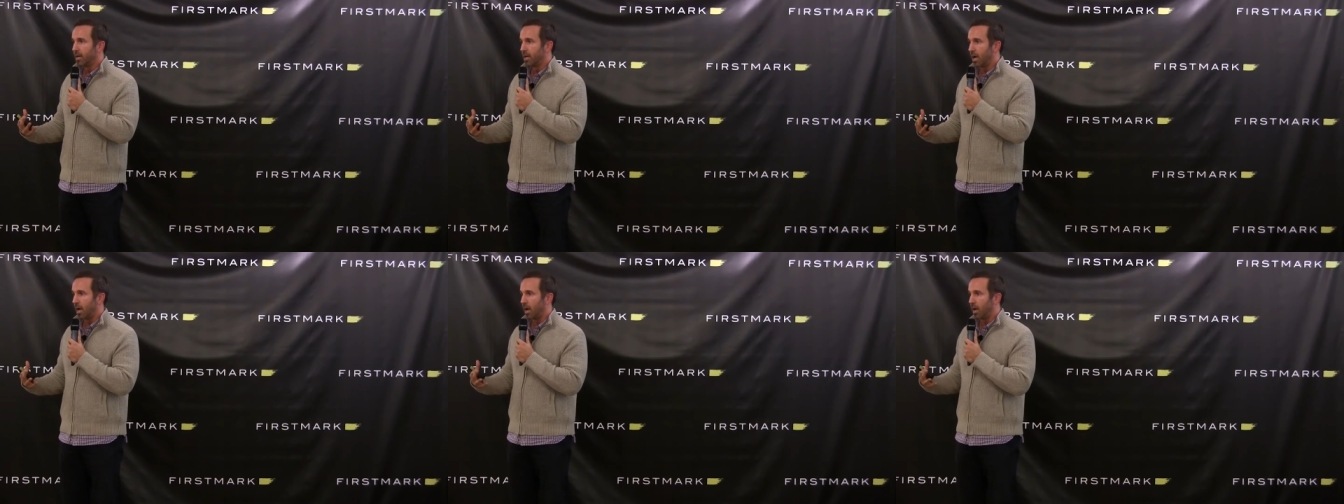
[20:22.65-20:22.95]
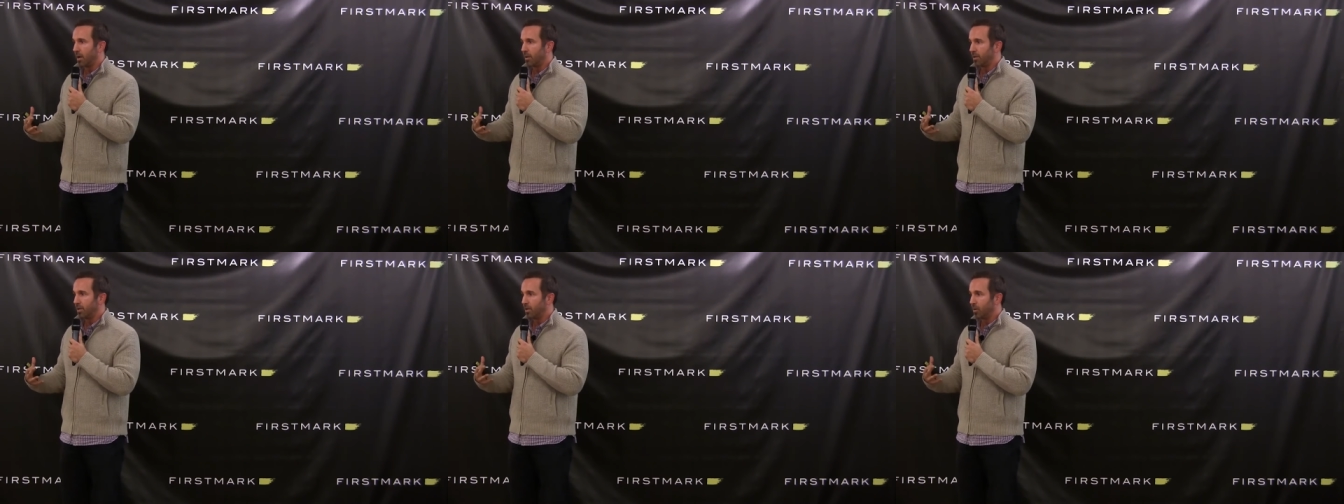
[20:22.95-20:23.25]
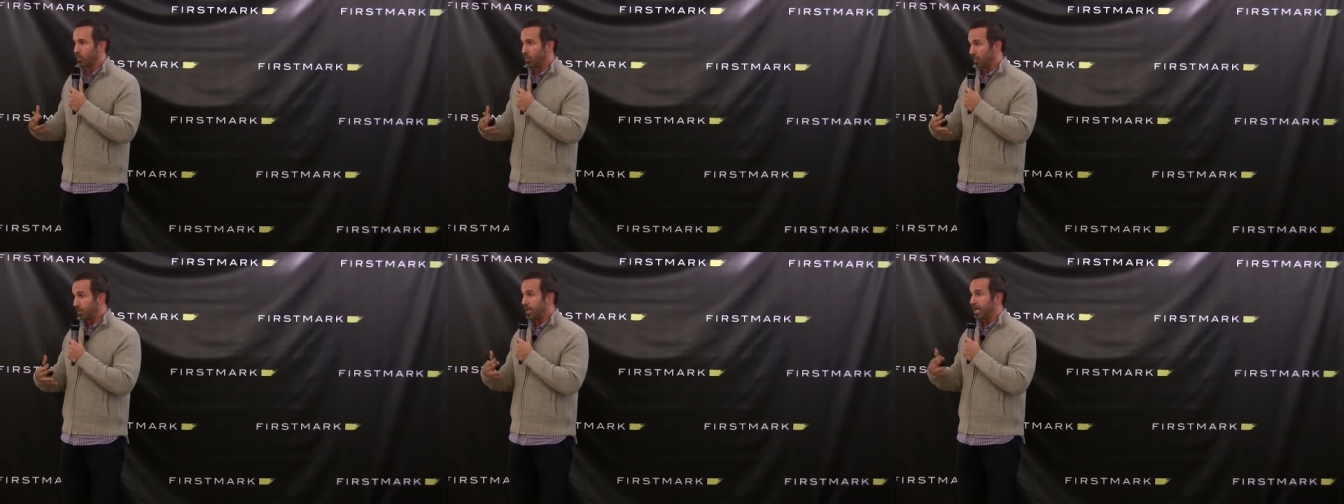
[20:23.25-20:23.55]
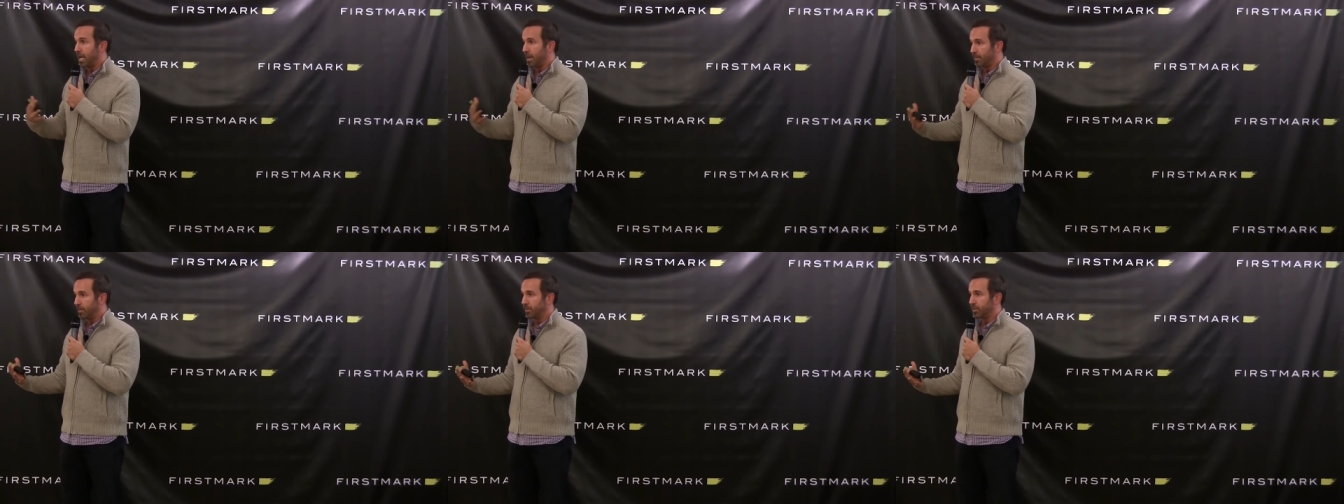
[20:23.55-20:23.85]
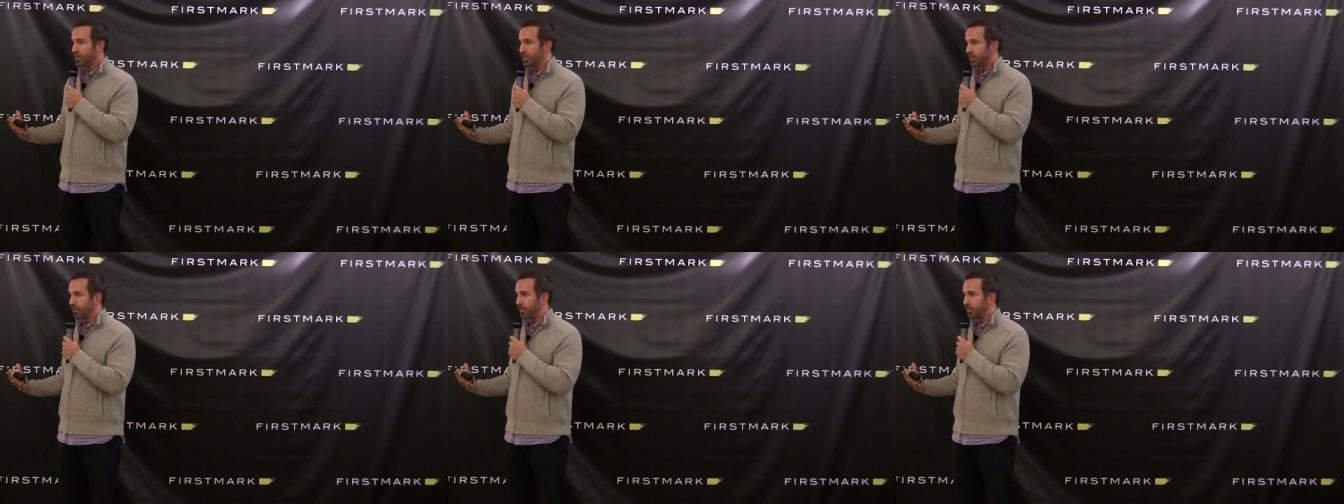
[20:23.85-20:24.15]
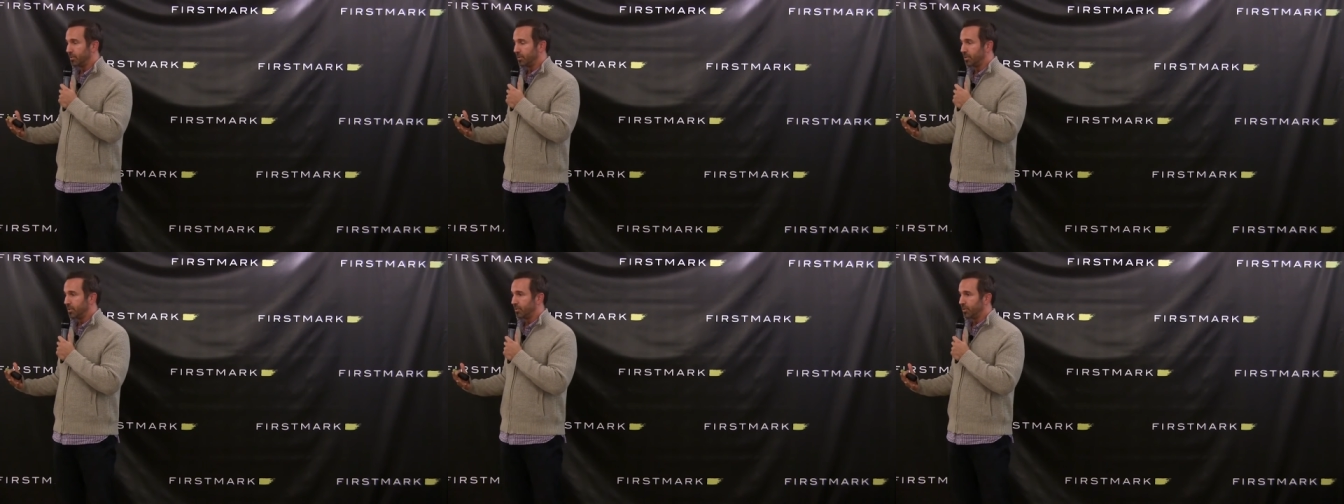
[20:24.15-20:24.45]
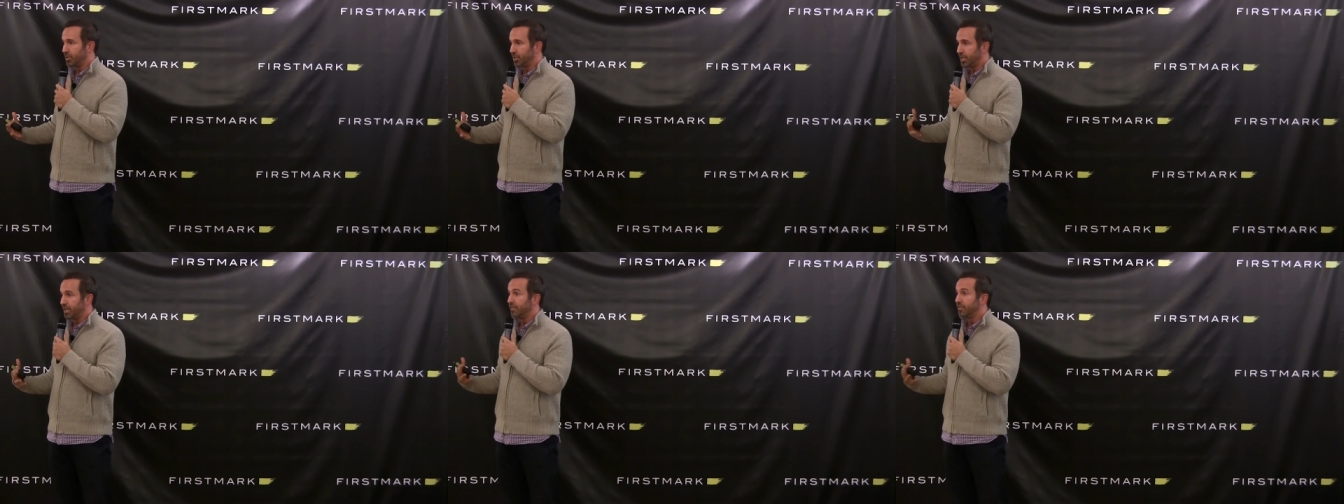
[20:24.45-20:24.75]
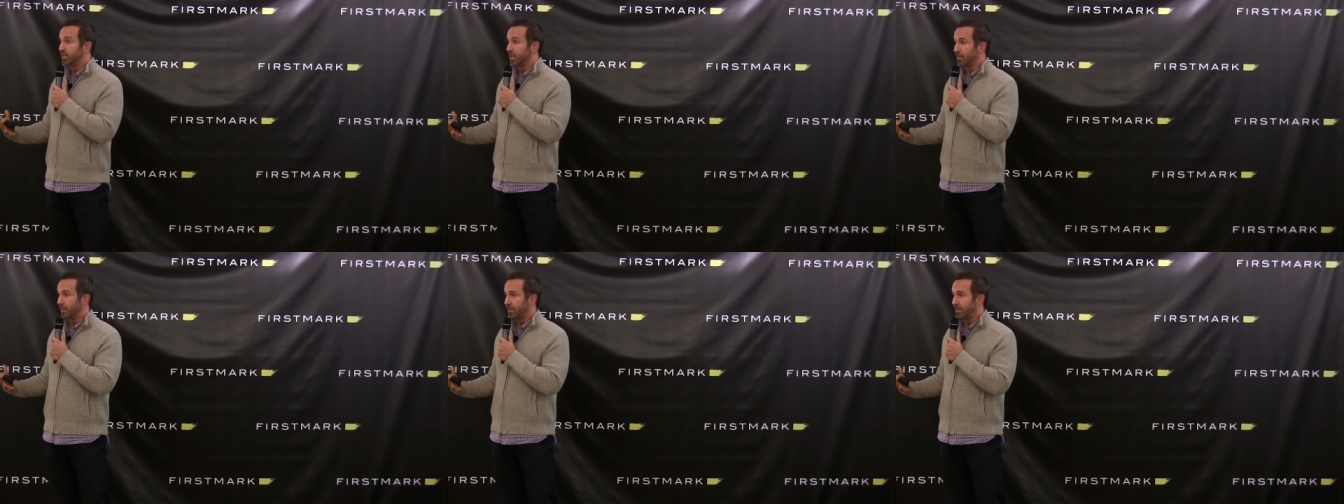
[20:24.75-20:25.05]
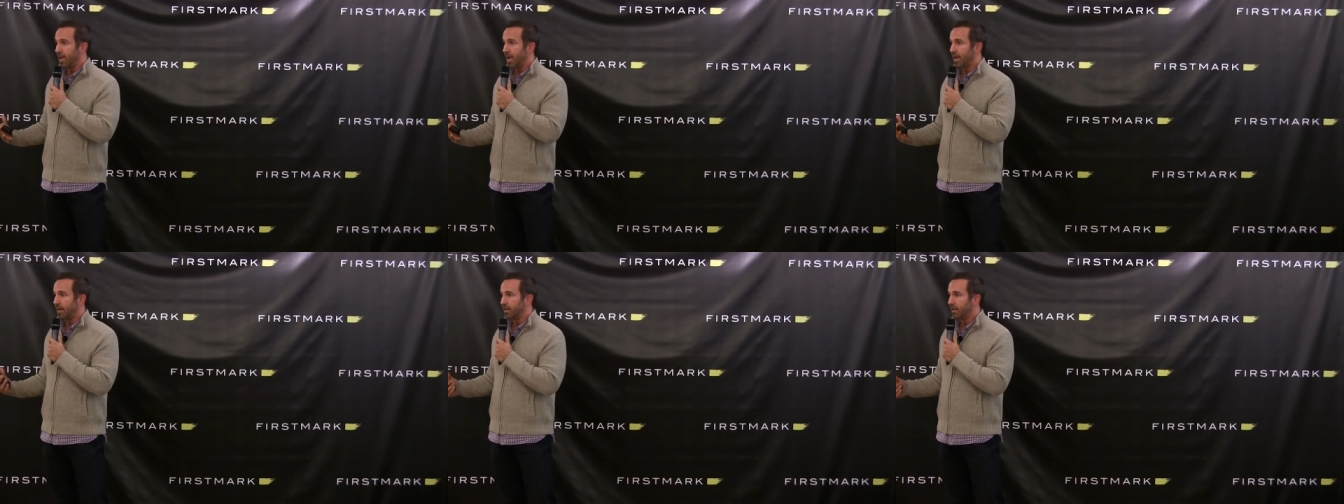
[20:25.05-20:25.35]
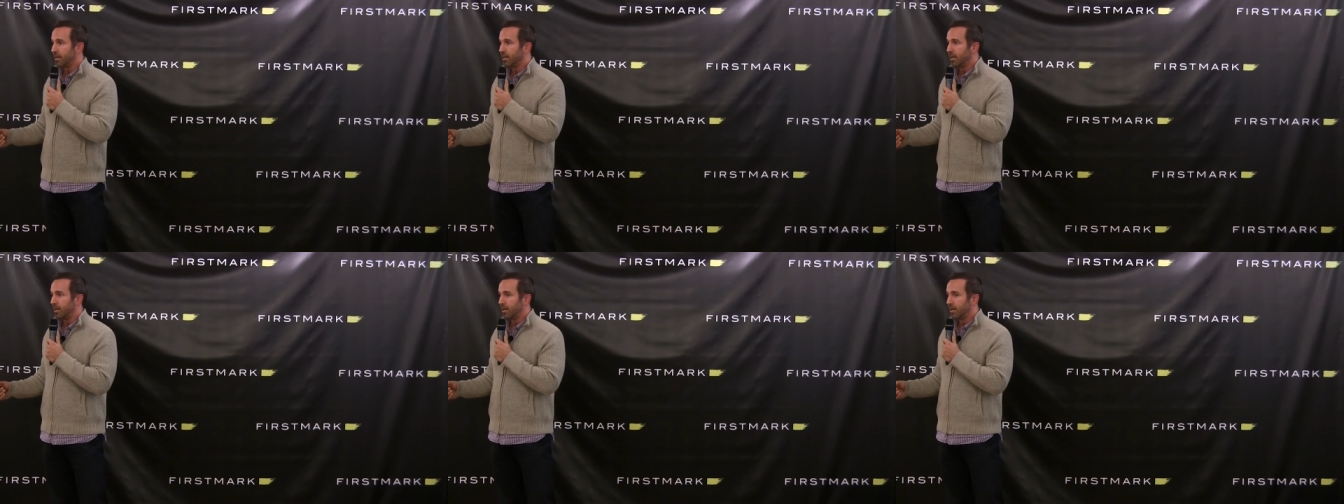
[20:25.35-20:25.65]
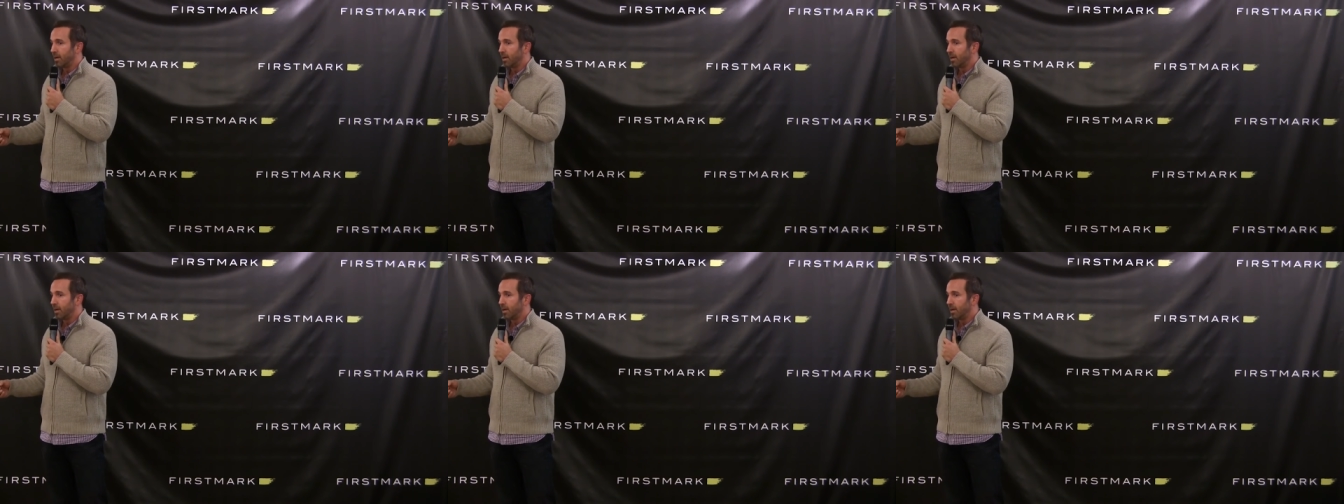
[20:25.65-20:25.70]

uh, you know, we'll be able to to achieve some of that.